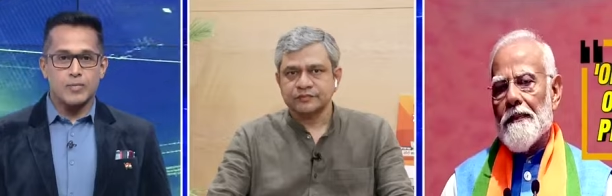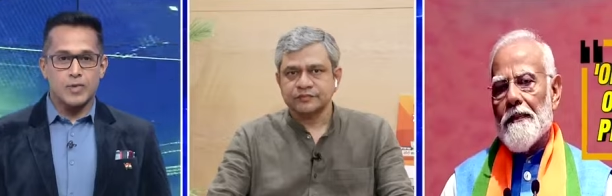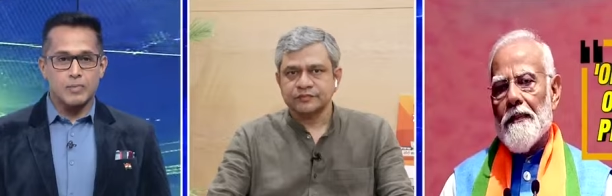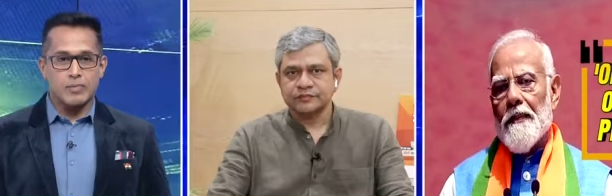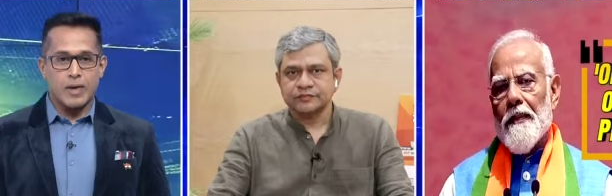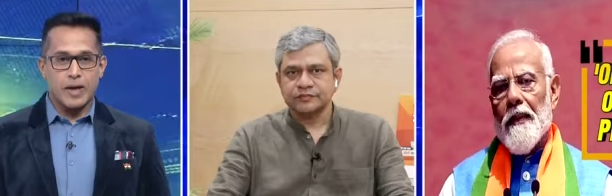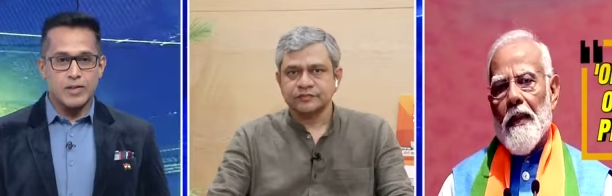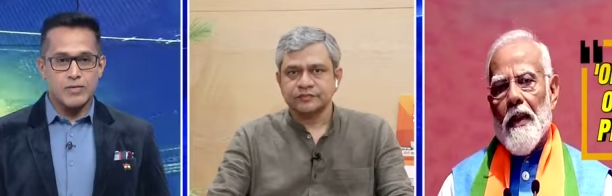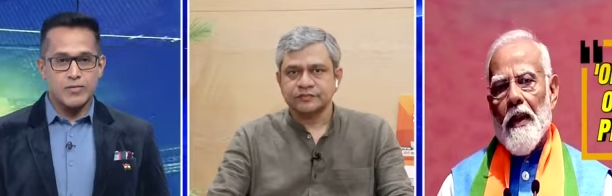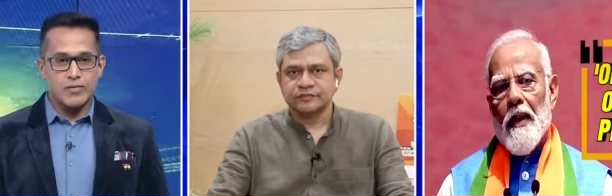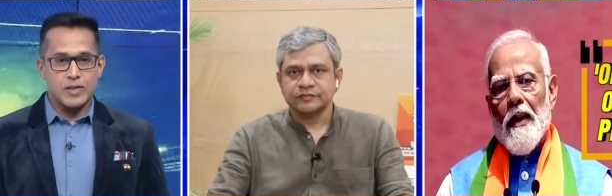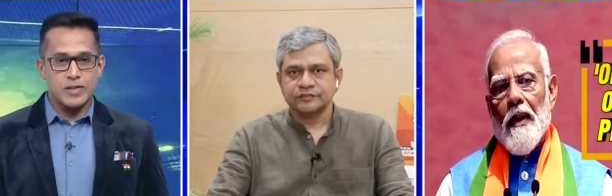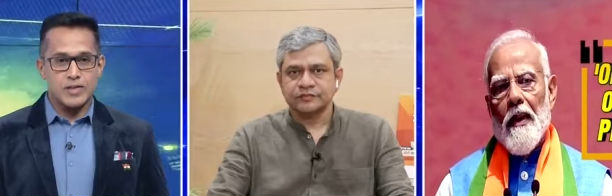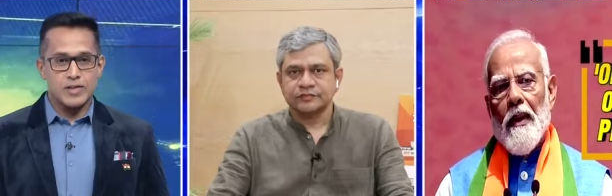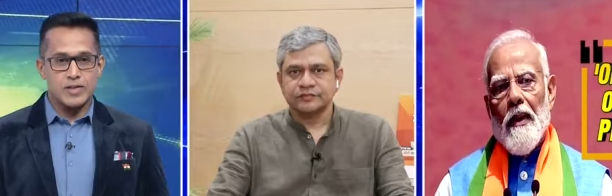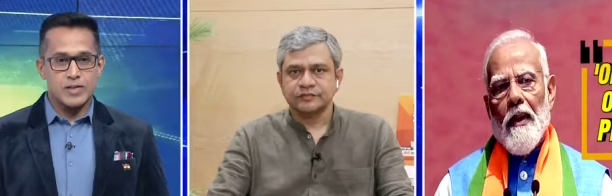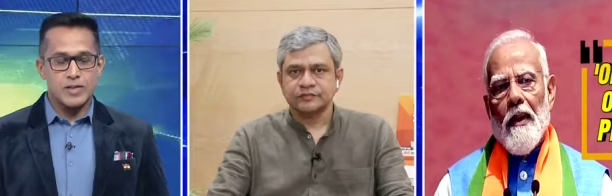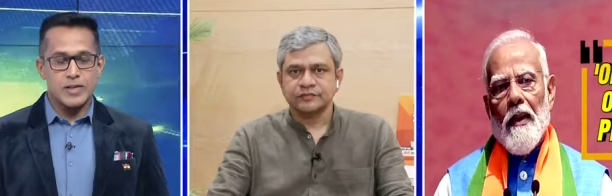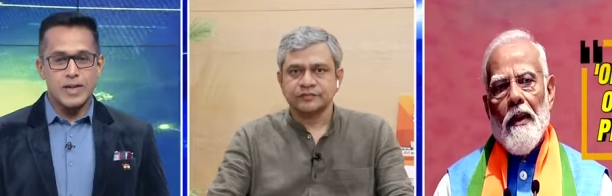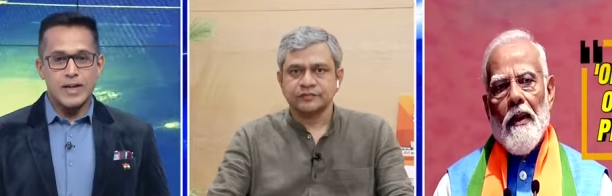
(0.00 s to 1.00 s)

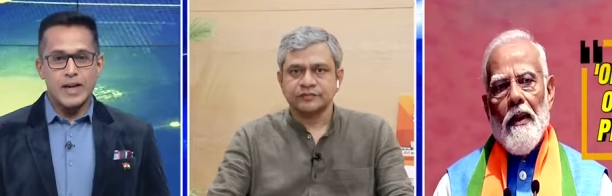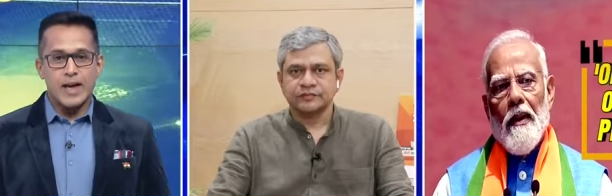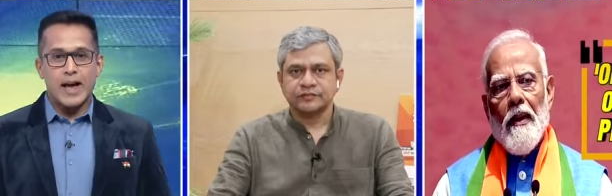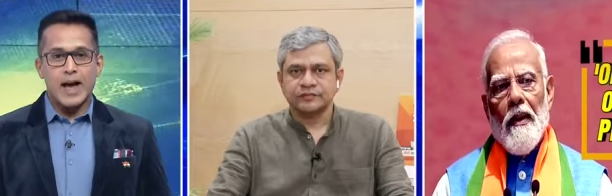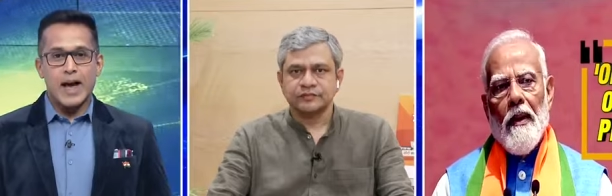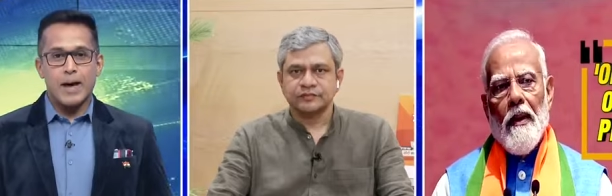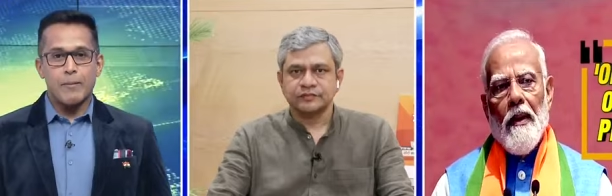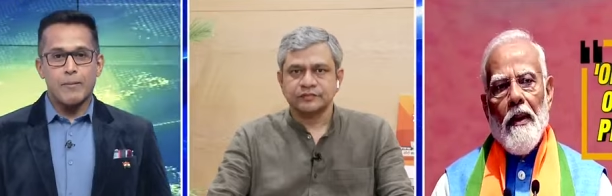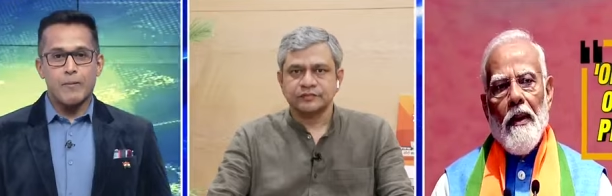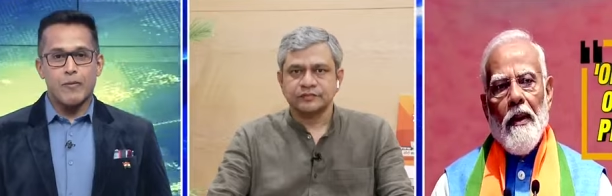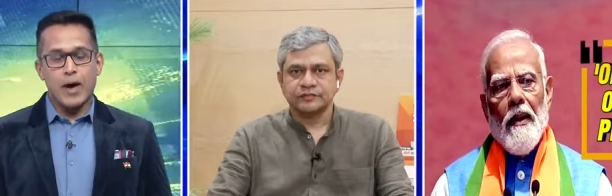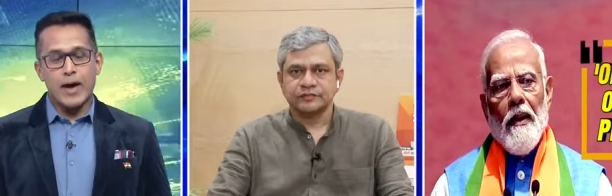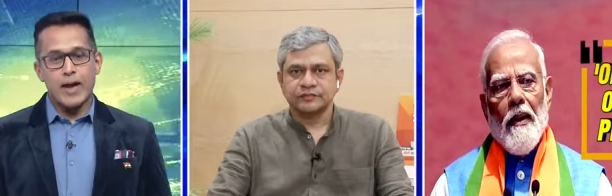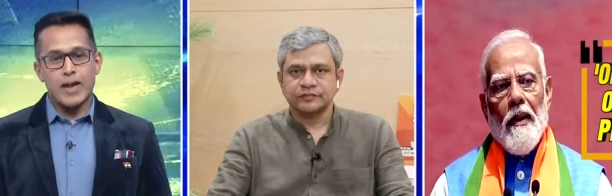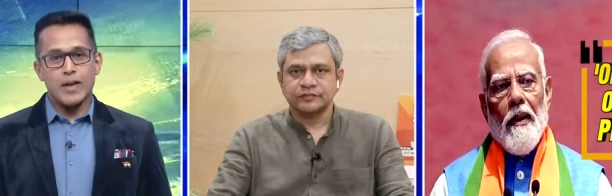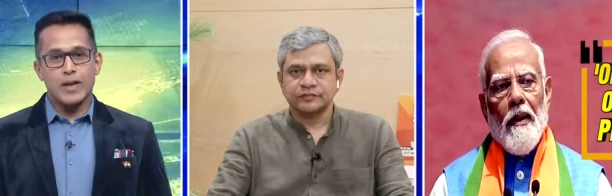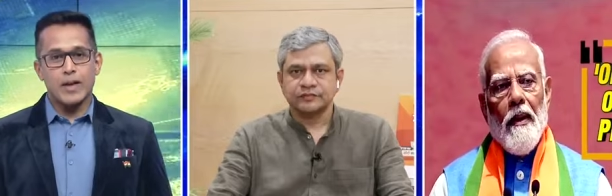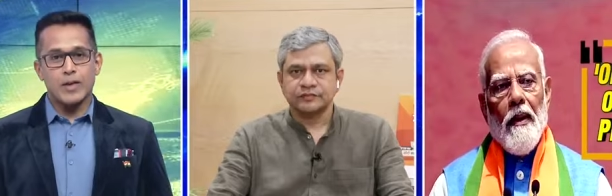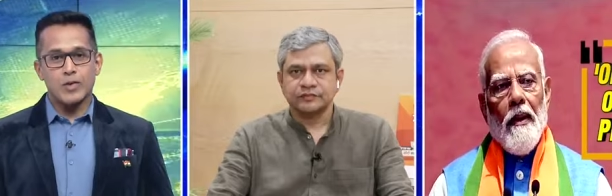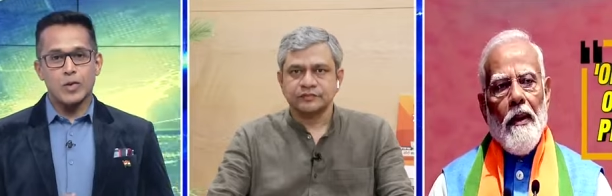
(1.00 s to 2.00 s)
Speaker 1: manifest.
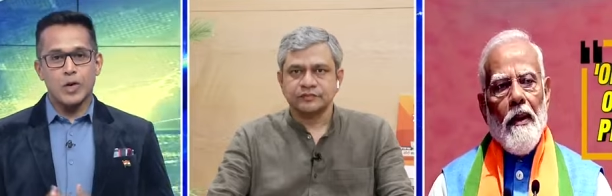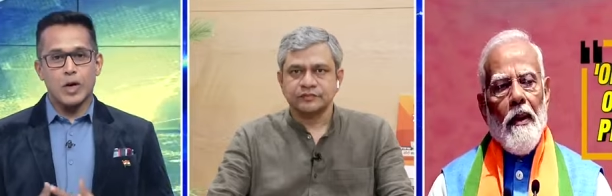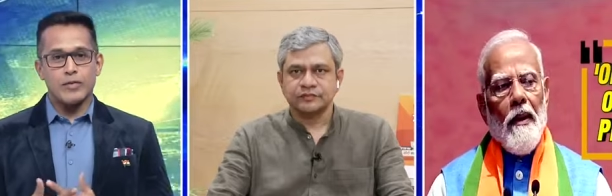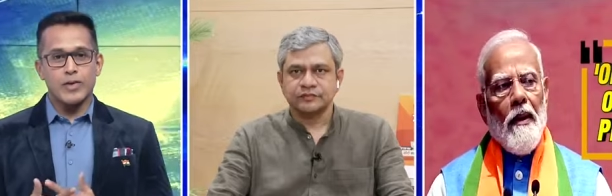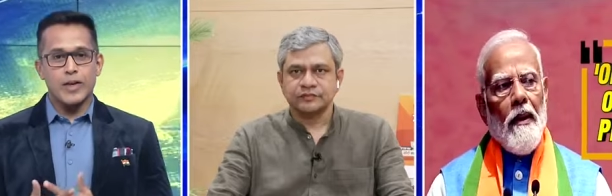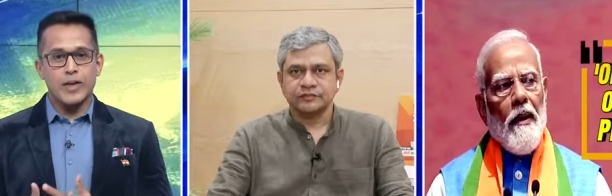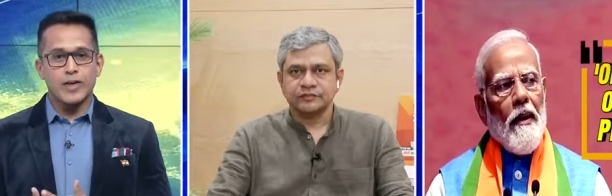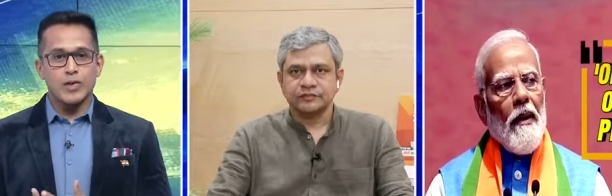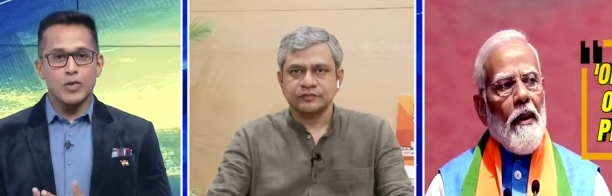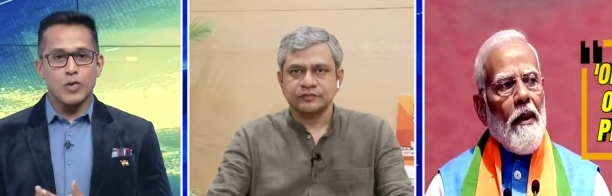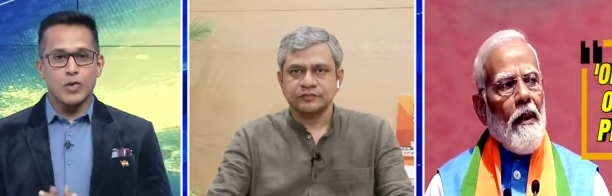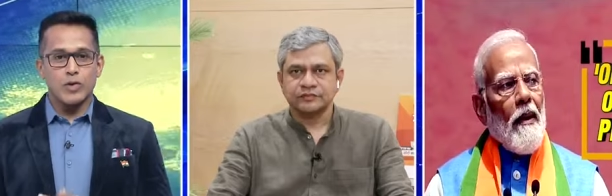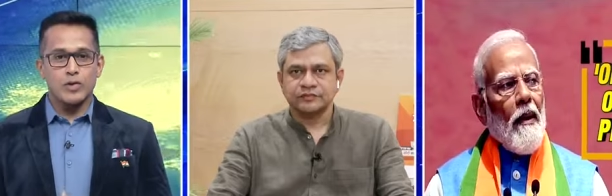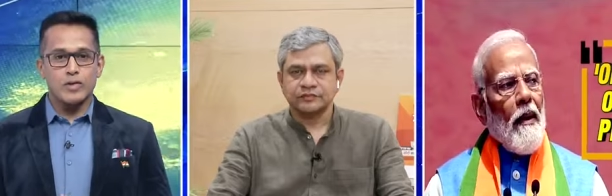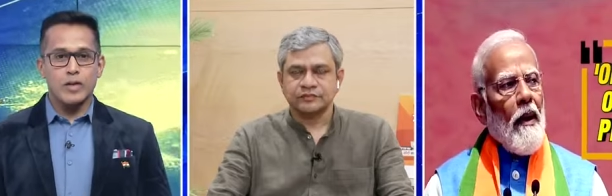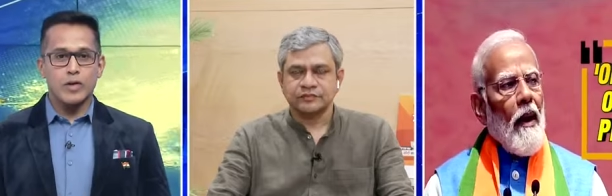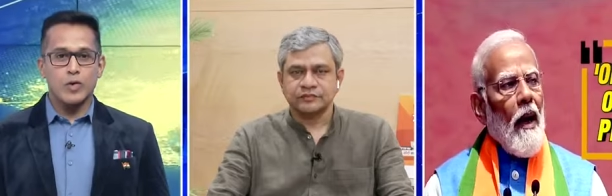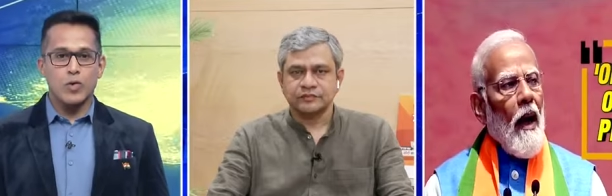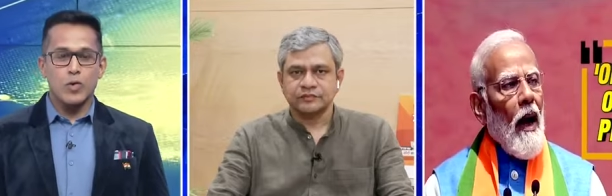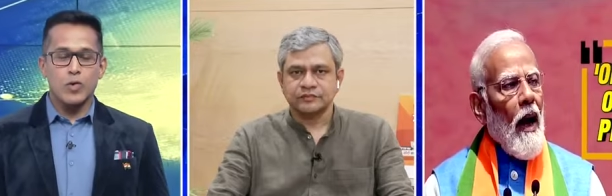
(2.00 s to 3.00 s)
While you have ignored
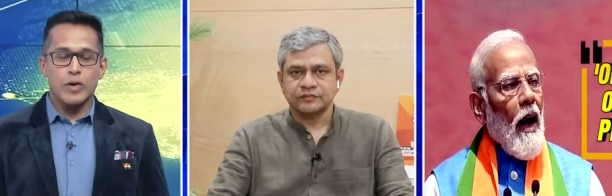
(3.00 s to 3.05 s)
the core